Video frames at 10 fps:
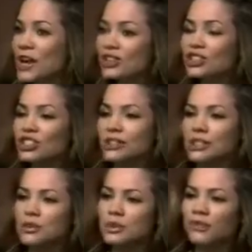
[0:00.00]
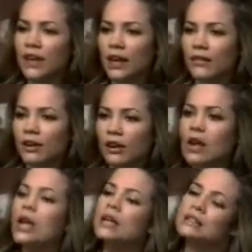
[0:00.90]
so why don't you just do him a
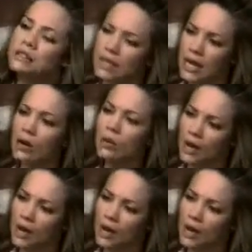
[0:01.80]
favor and stay